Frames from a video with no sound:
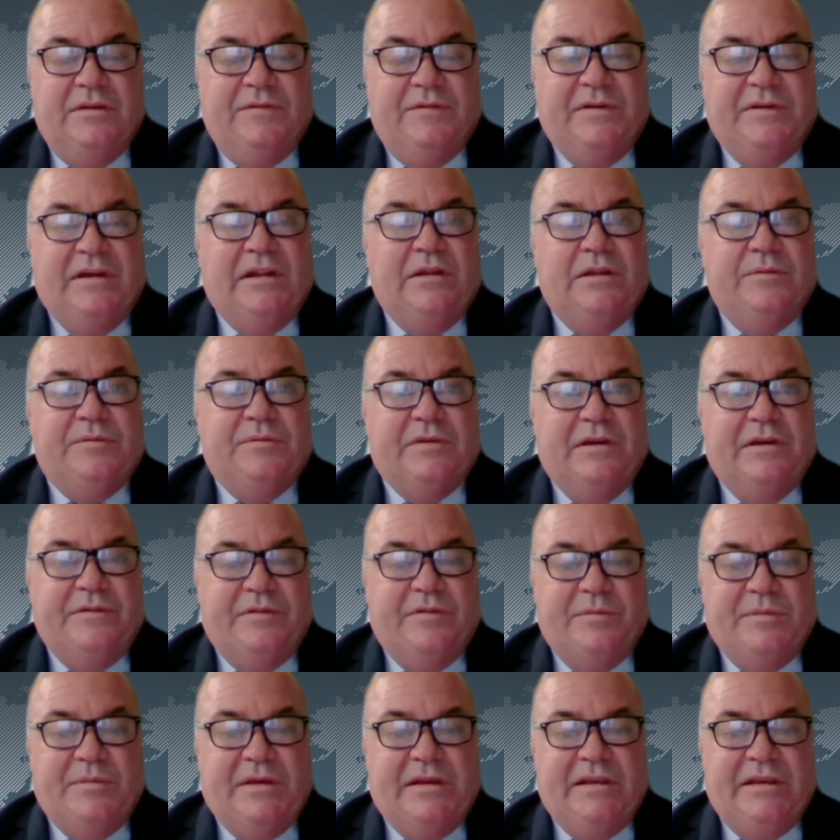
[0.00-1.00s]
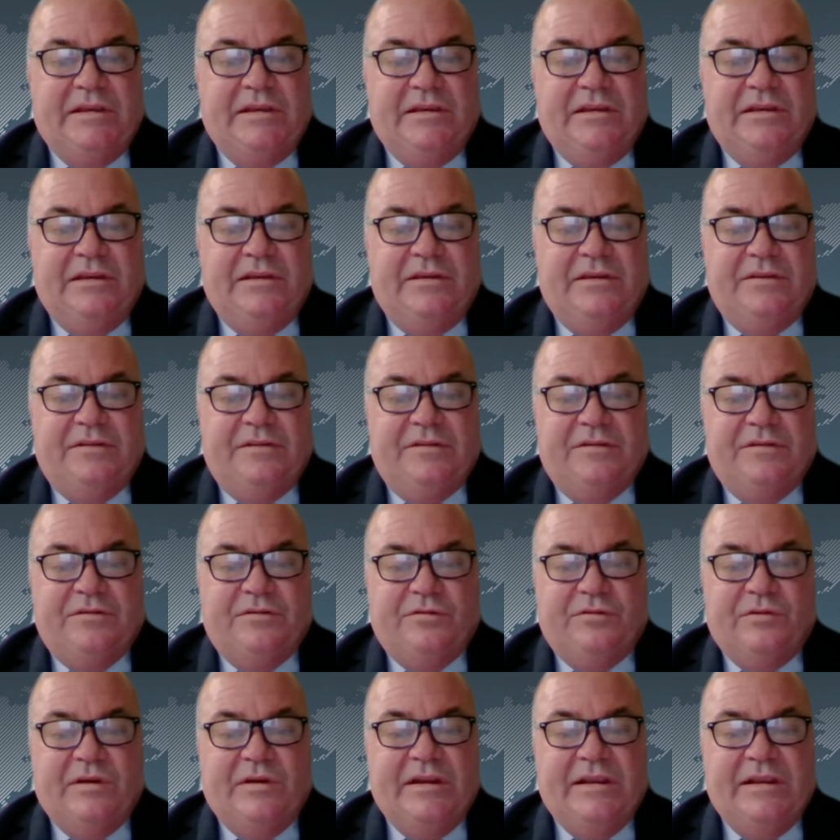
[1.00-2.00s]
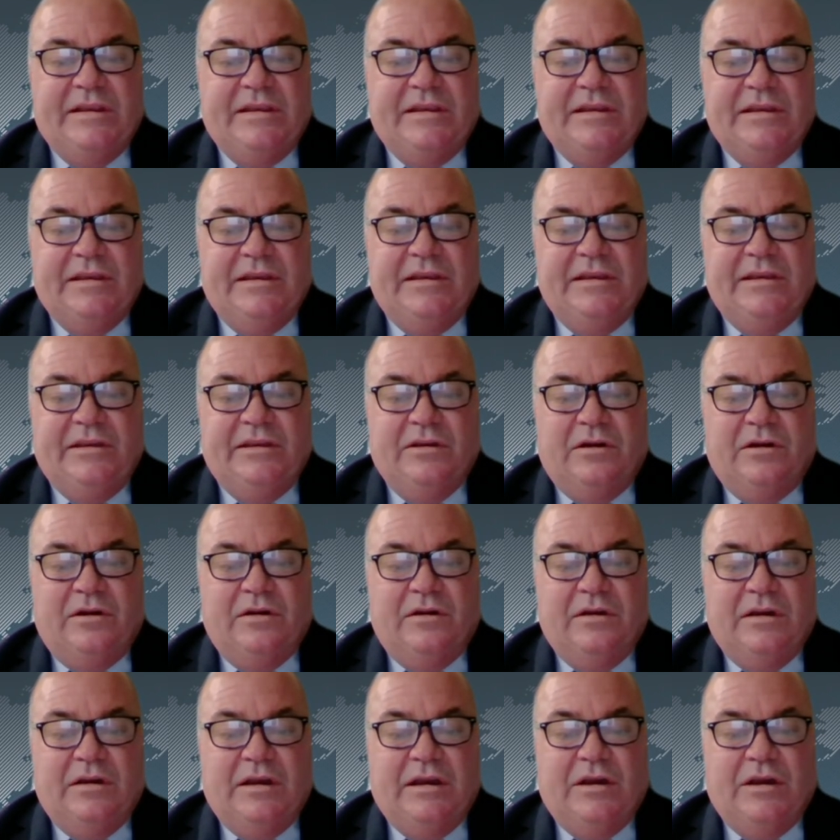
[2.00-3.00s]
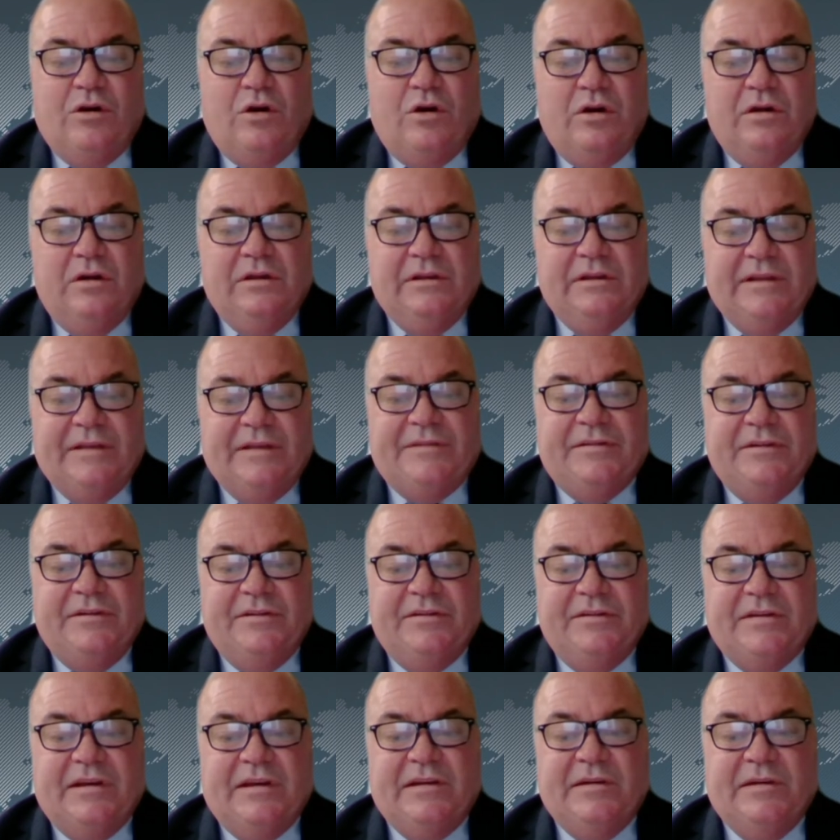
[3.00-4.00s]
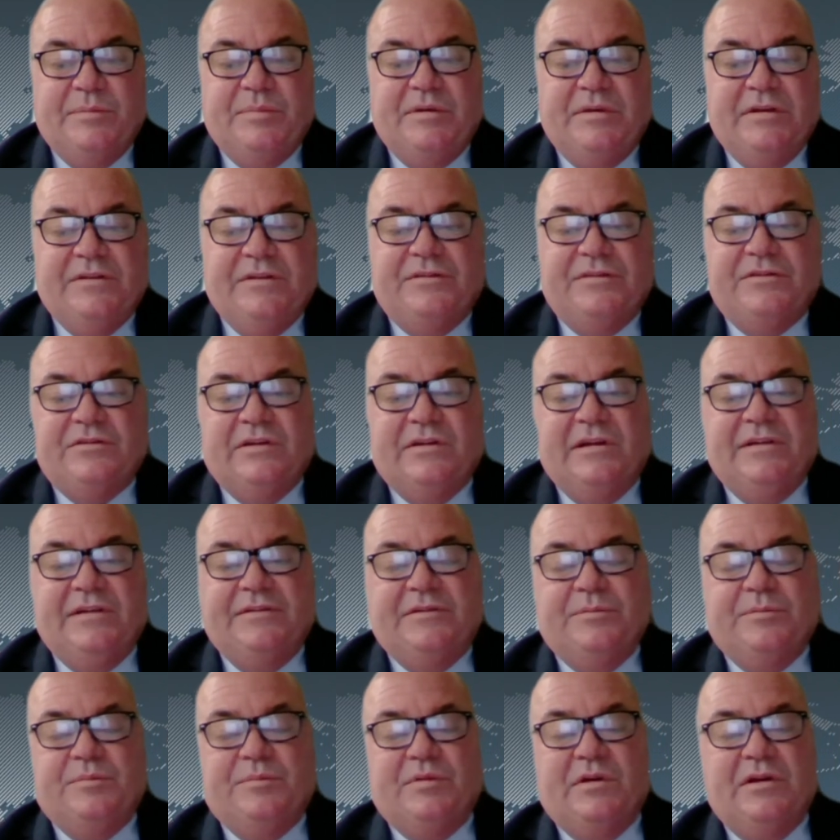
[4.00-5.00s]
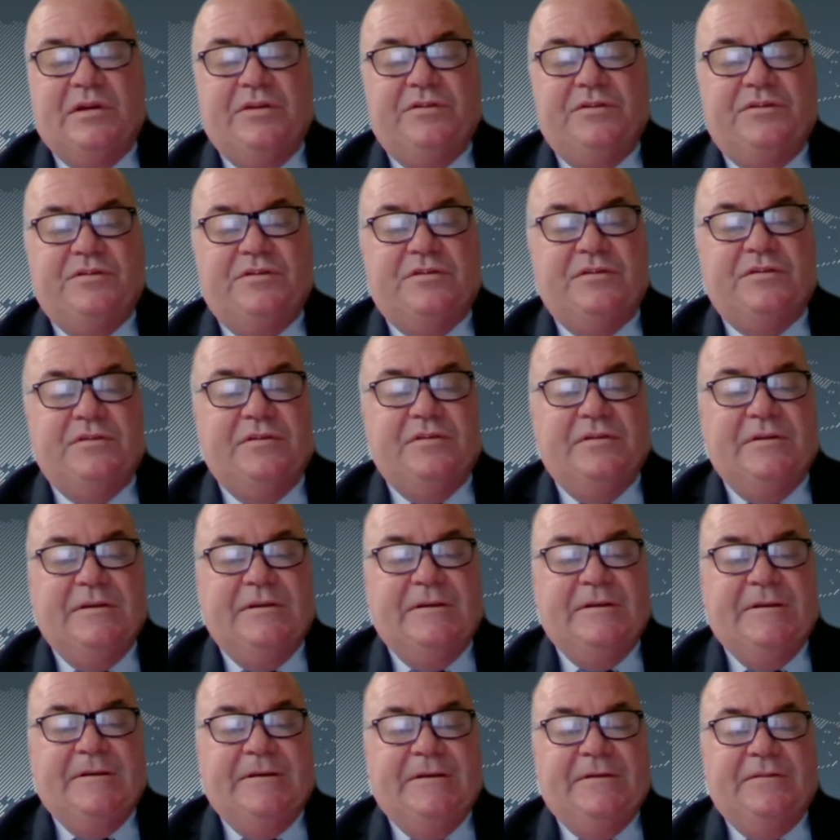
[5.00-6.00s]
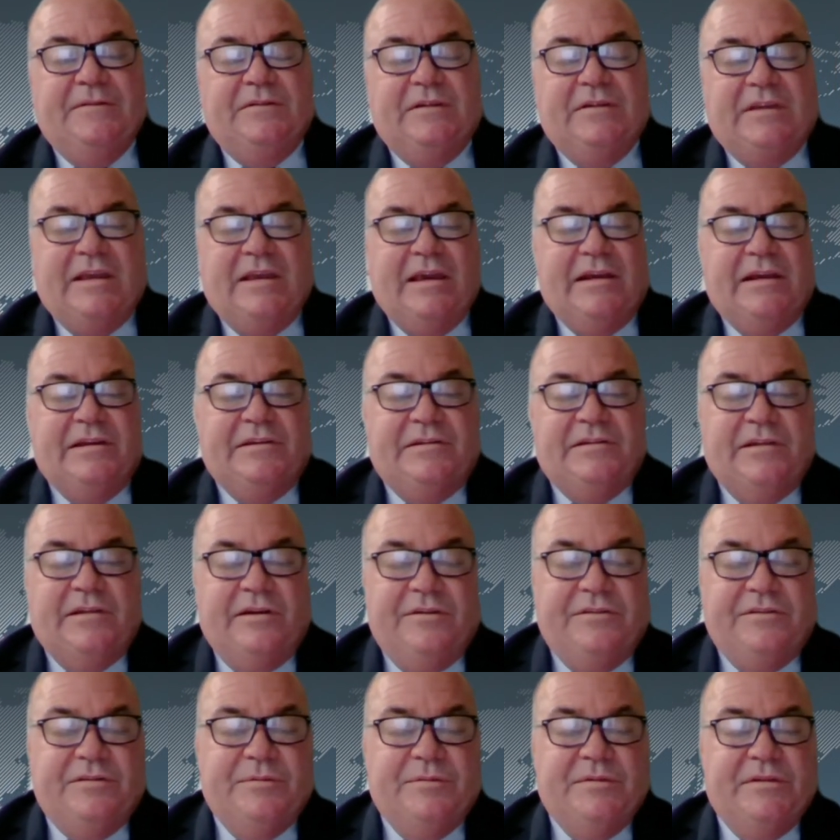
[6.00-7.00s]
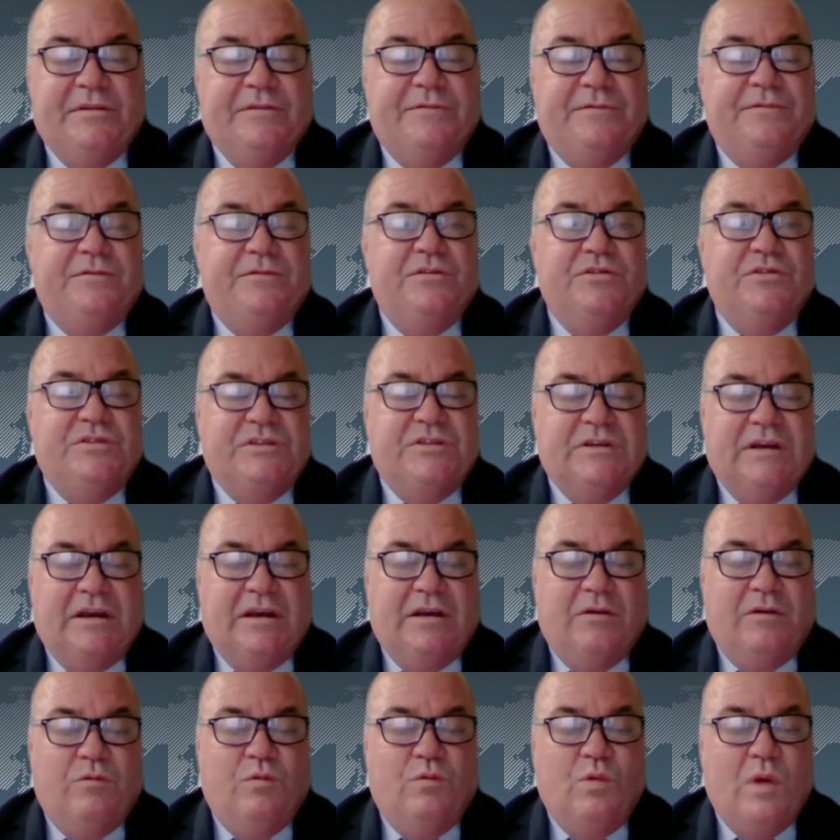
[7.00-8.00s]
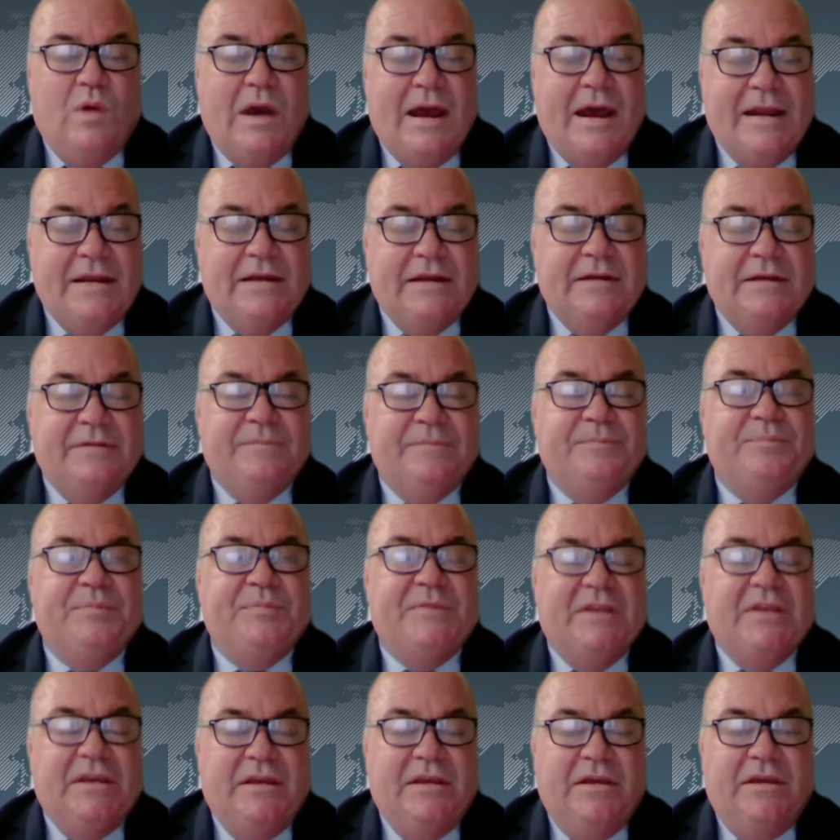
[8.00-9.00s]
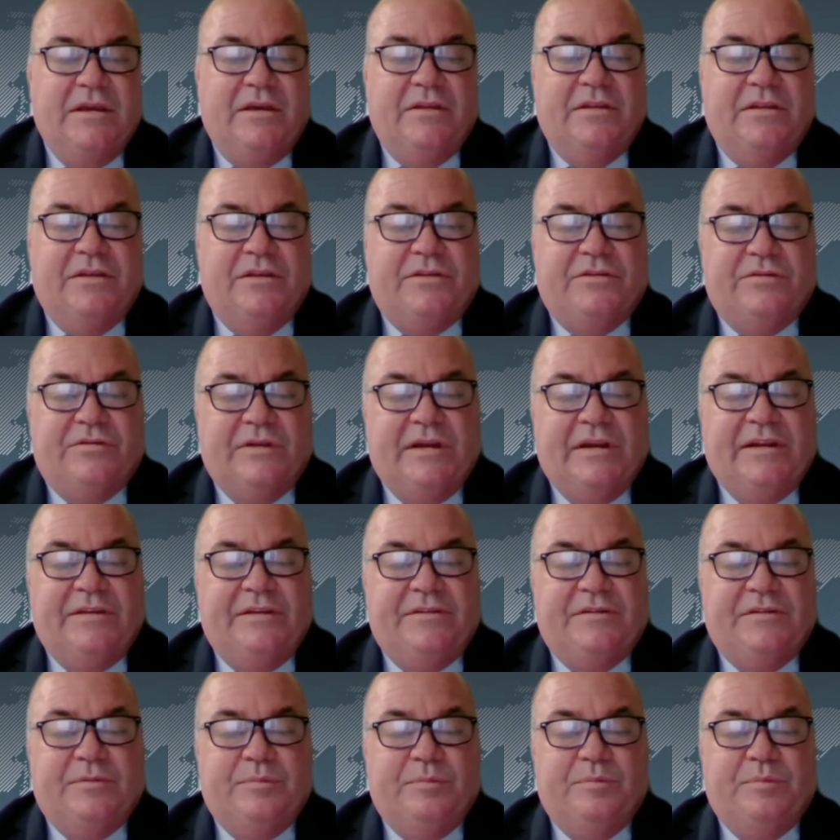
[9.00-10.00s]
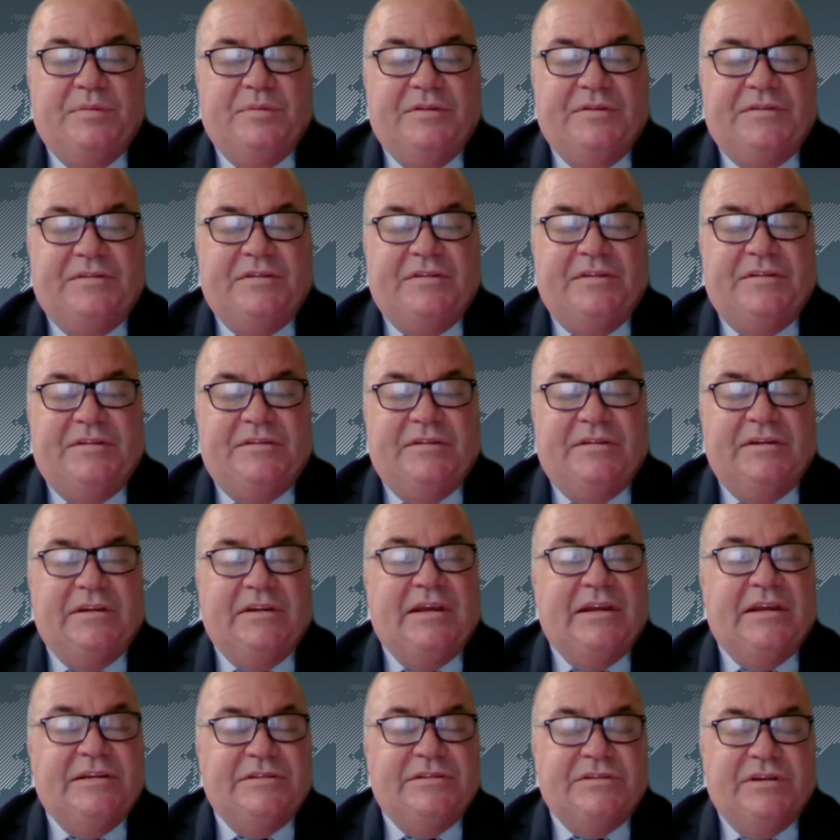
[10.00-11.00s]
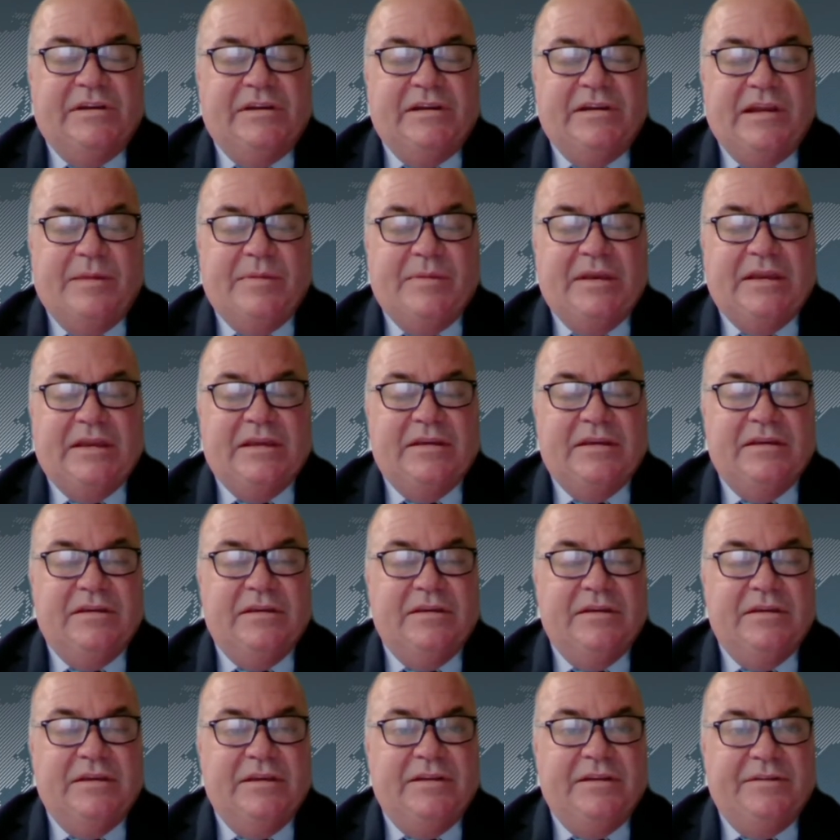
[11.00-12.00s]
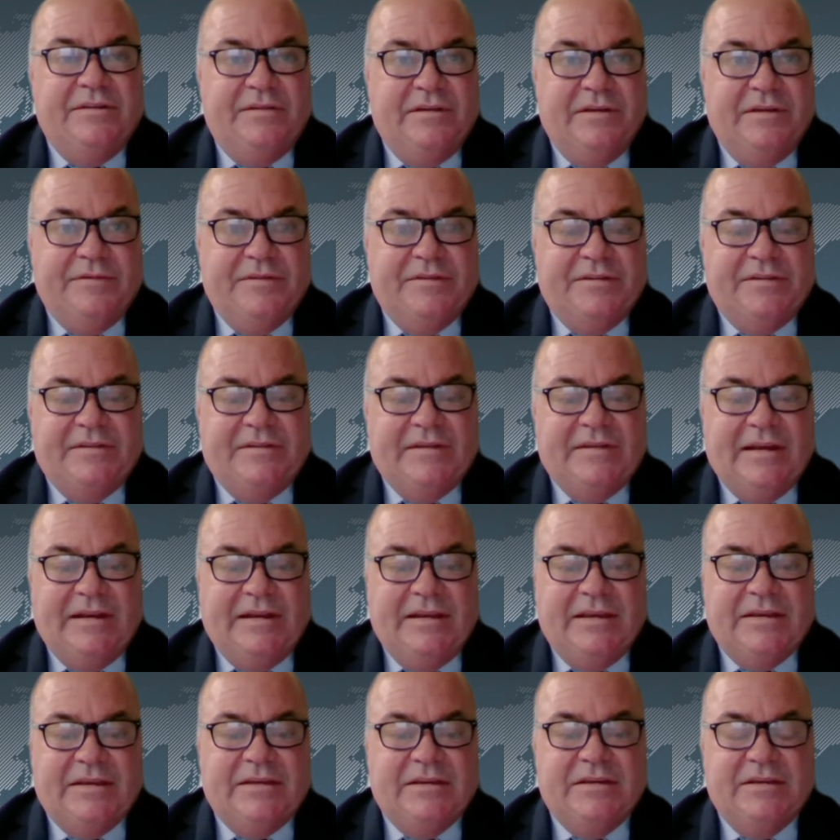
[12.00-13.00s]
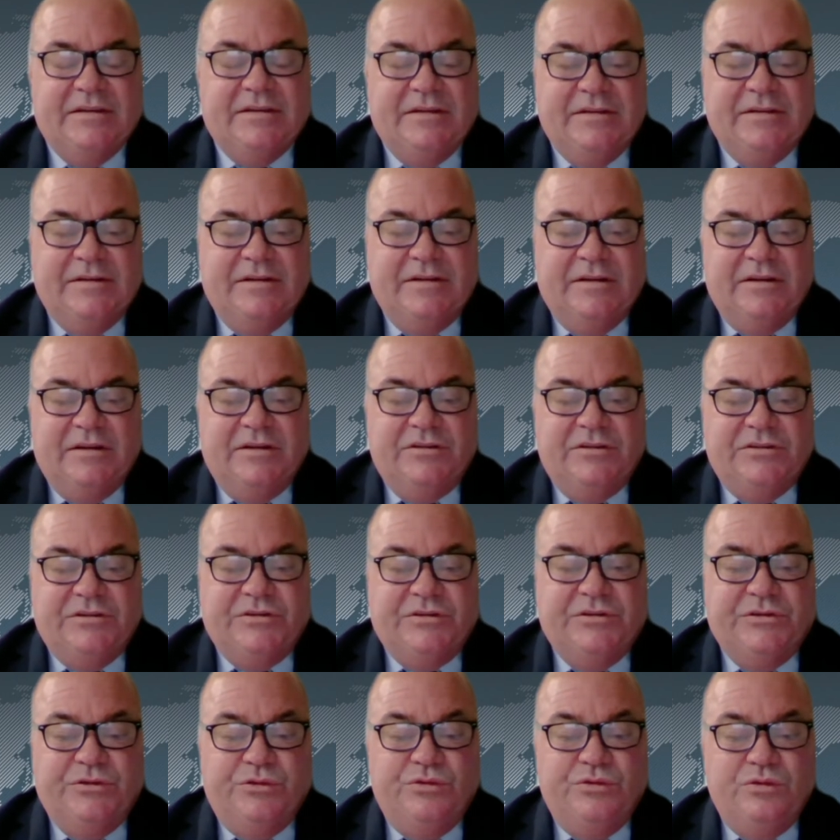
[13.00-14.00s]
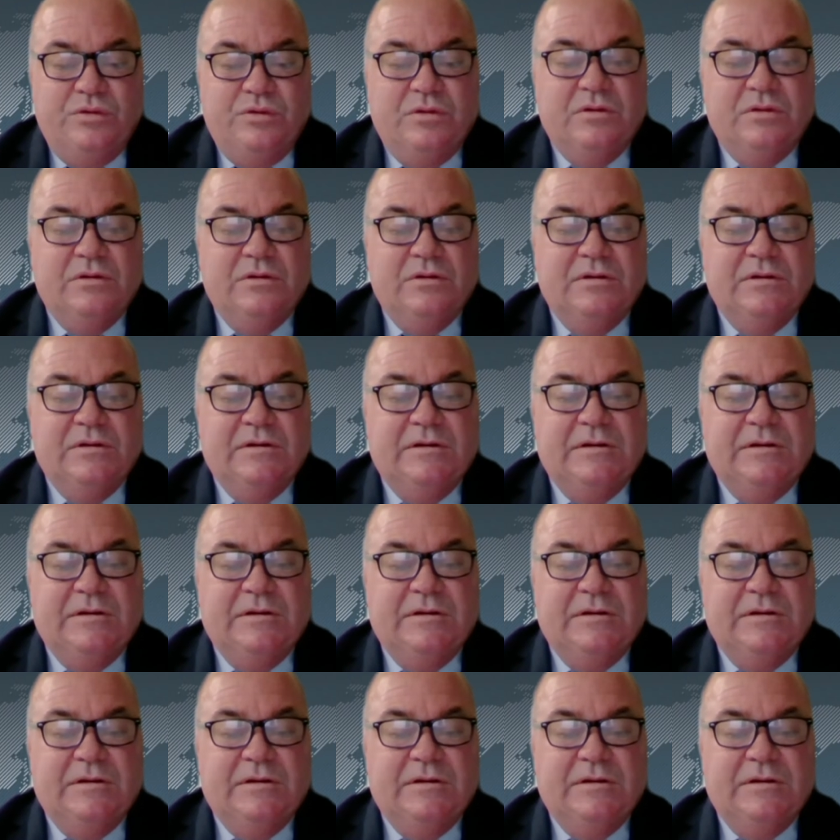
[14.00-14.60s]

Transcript: Developed over many years, three key lessons underpin Australia's approach to counter-terrorism in the future. One, the threat is persistent and dynamic. It is never static. Two,